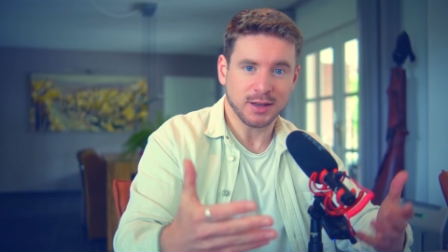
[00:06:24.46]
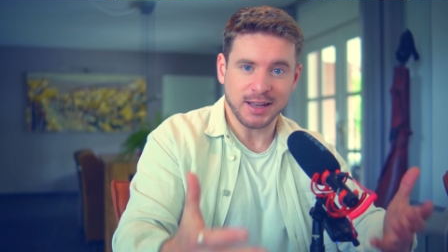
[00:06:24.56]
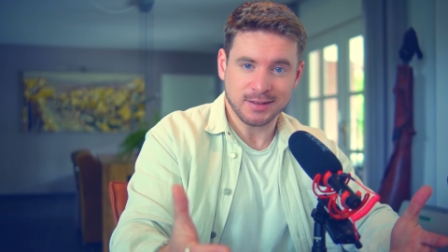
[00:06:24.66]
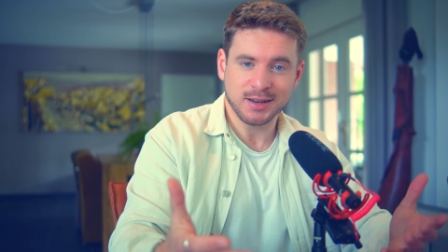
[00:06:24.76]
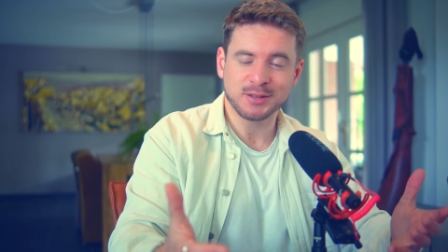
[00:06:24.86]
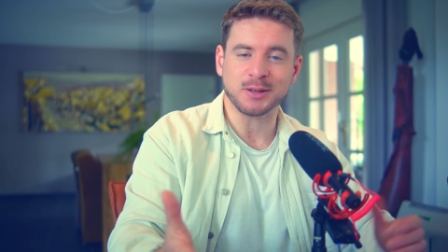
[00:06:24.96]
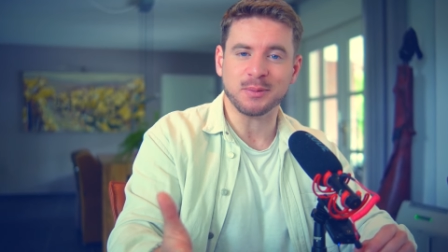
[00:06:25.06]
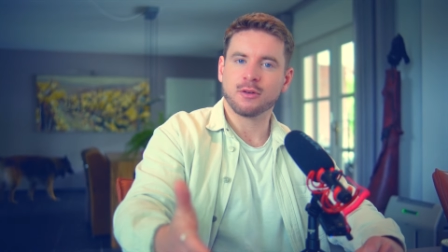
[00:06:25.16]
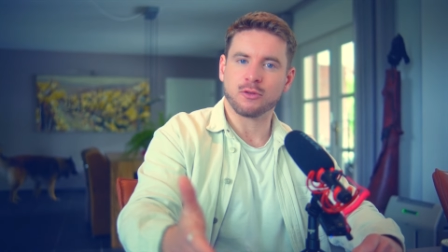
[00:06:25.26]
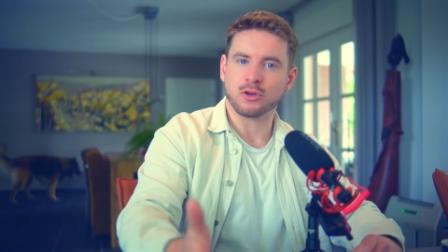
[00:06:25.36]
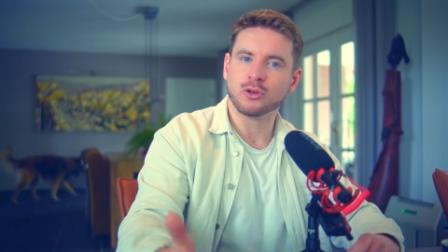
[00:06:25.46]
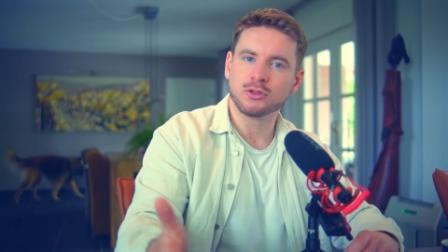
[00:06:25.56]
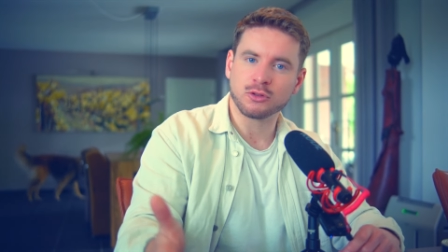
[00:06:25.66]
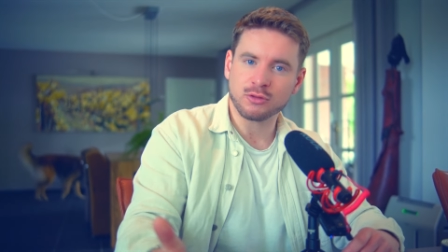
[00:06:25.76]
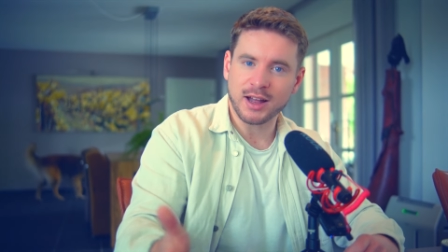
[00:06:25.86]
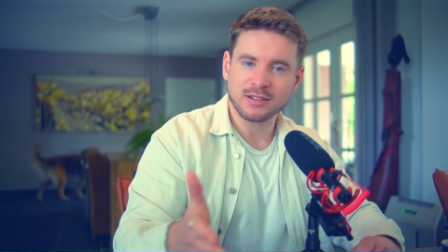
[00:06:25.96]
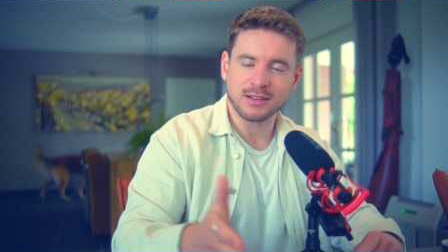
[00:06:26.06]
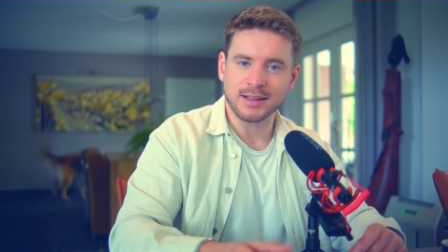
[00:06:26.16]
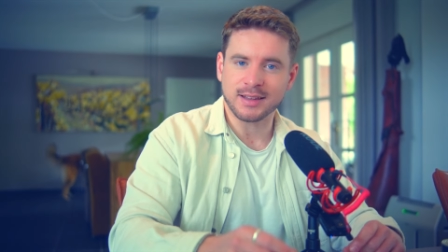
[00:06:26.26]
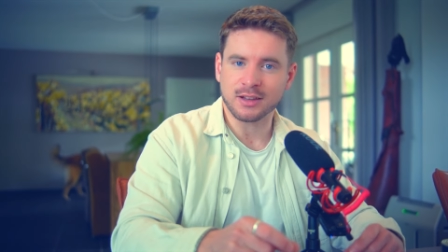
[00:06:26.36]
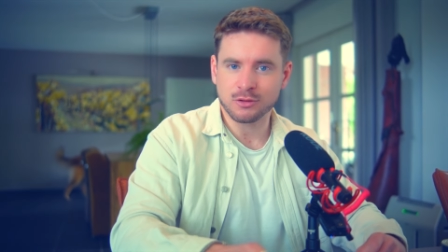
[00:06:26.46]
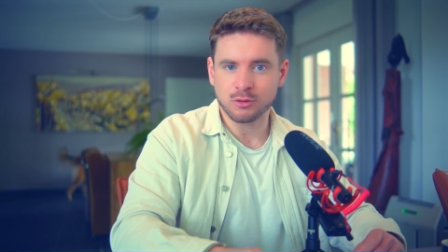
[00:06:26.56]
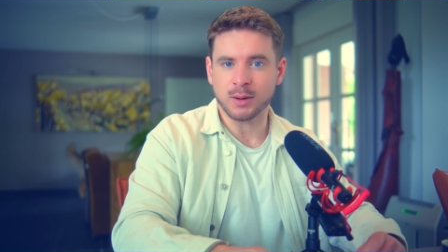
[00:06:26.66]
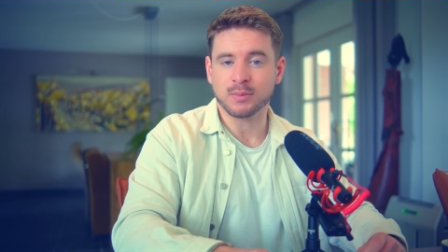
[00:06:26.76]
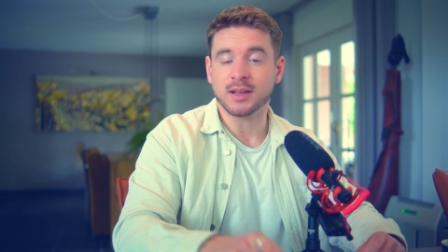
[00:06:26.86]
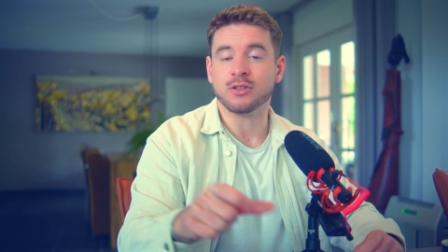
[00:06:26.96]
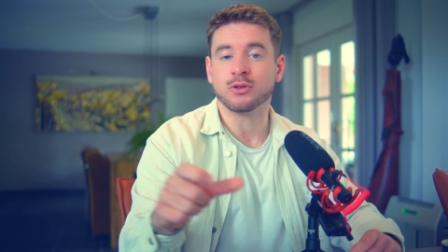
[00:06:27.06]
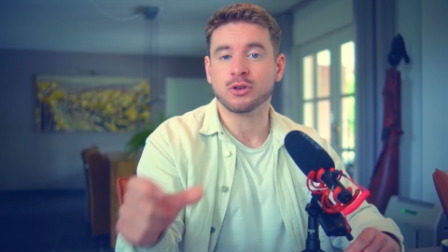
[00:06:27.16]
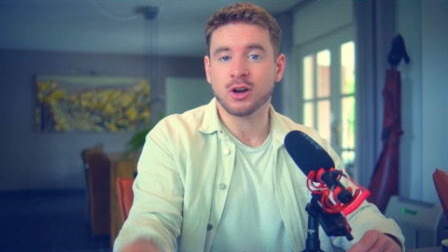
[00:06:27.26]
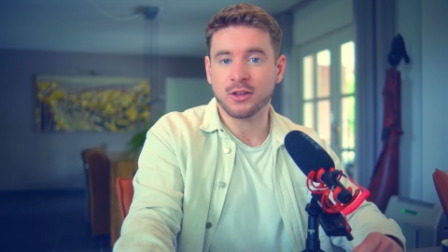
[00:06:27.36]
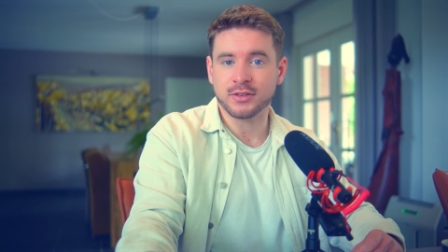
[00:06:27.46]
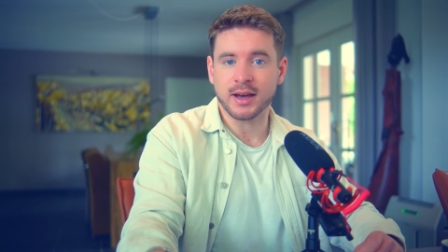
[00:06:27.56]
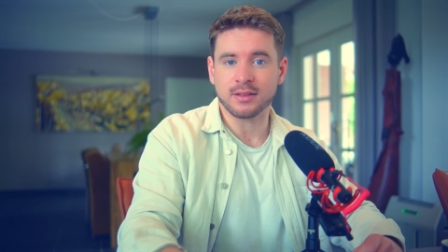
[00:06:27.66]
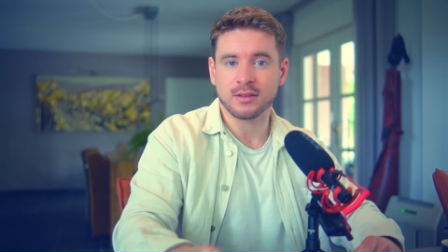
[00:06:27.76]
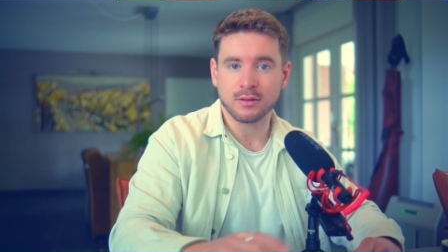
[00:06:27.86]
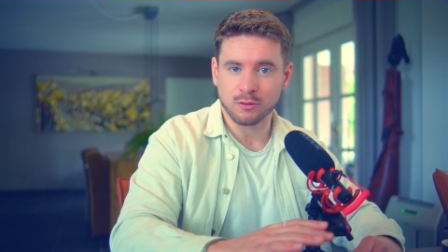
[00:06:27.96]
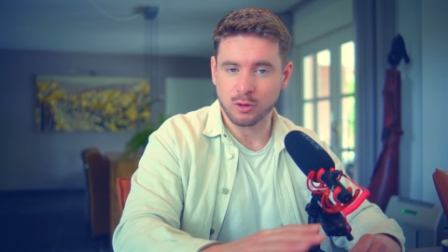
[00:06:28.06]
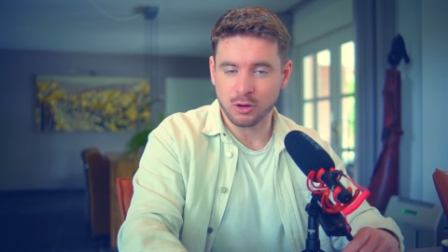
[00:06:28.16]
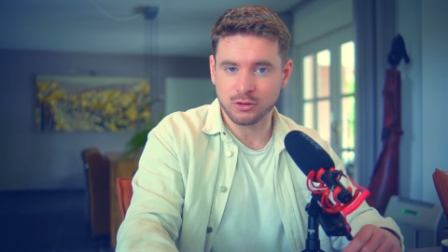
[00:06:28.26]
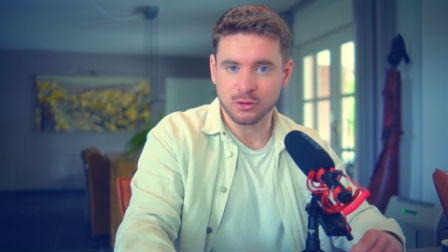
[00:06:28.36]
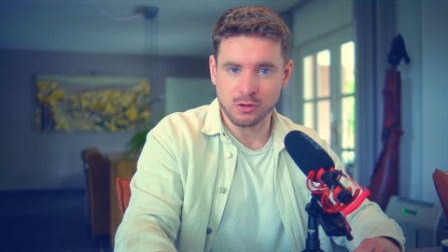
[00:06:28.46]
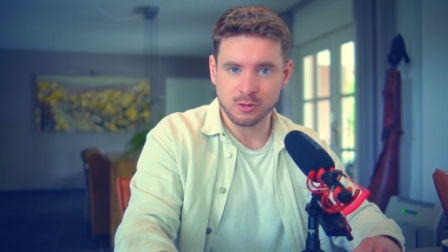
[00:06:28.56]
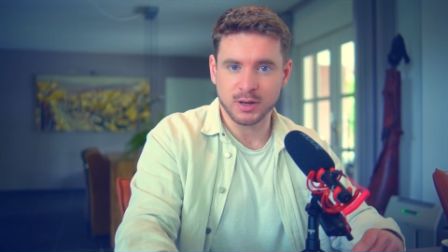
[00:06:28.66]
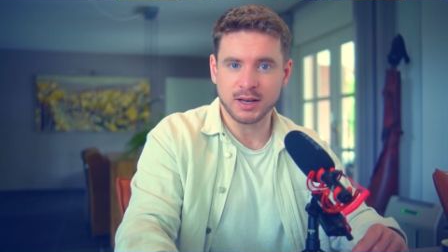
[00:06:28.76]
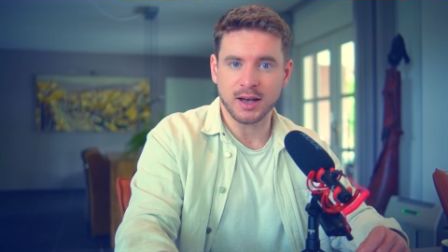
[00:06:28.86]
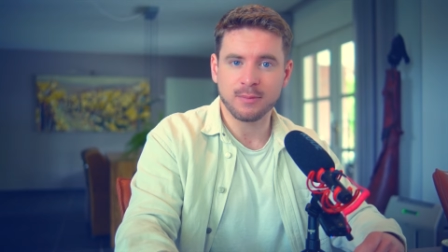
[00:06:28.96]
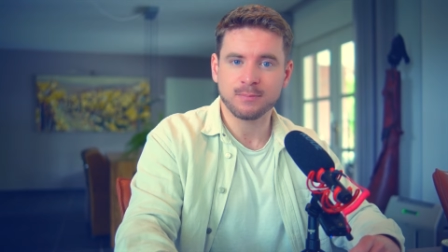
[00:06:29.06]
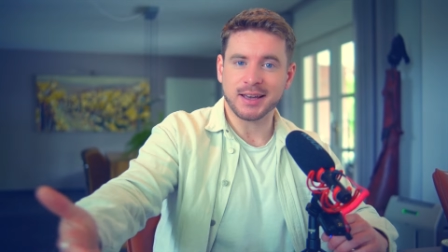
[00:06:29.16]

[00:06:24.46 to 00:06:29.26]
a system for you to translate that script into content for all social media.